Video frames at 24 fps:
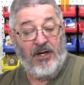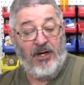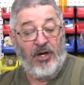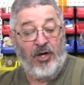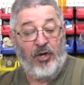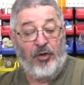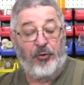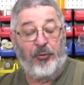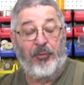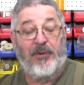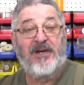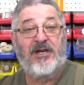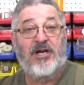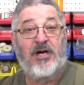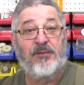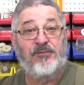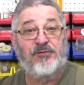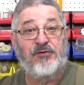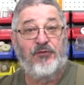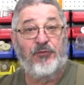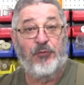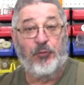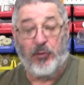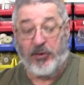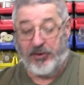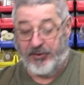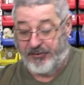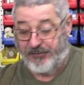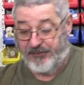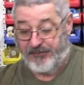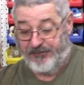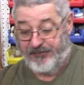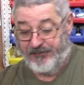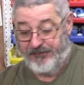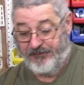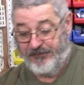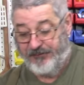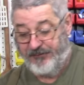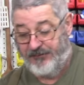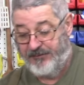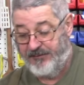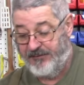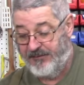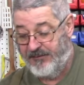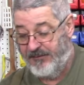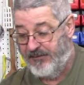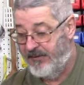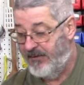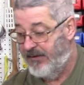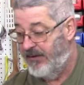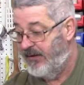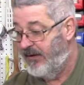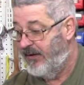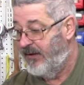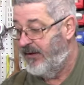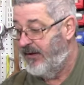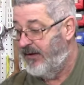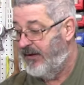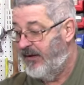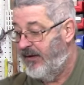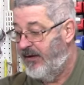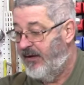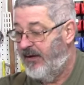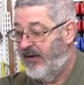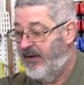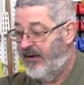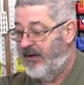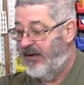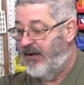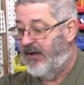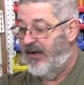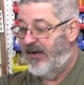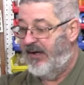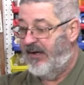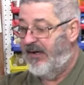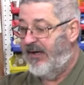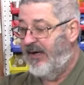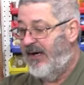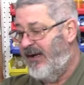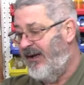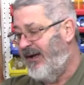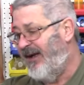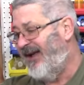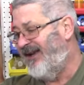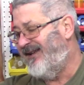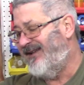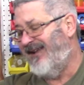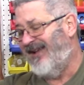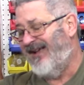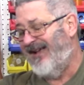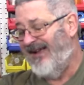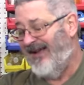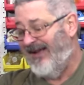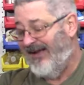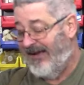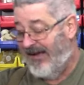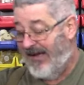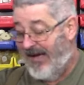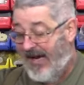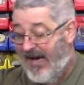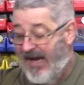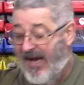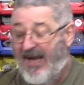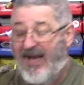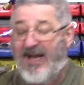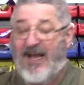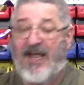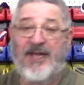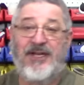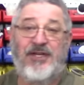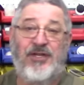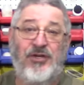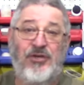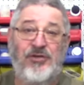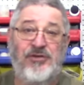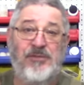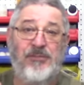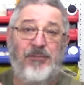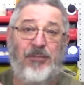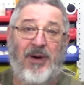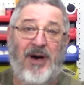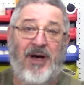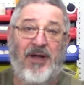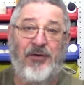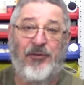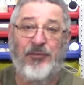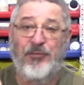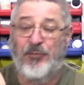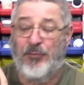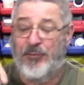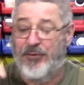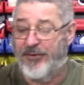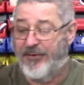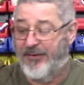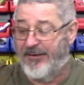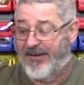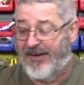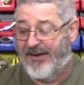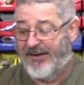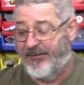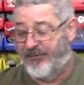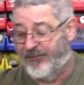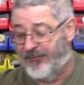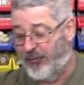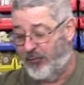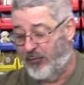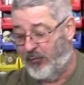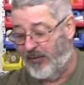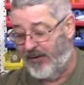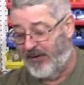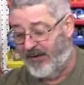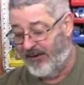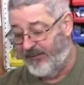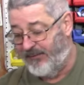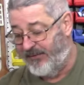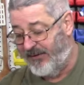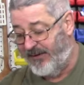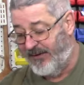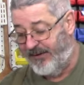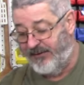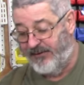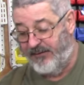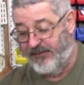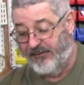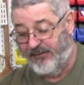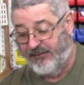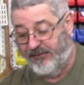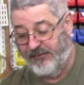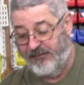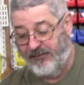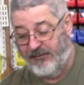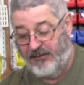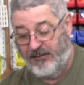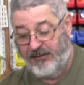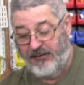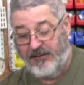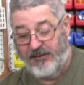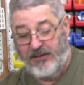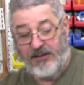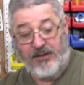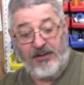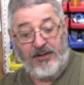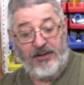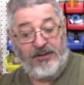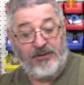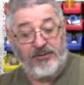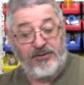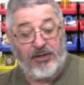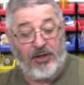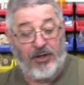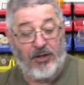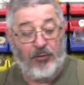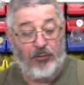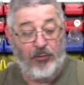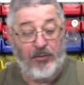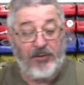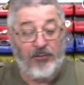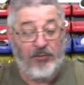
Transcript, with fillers: 3 cups of water. All right, and I like using bottled water. I don't know why, but I do. So we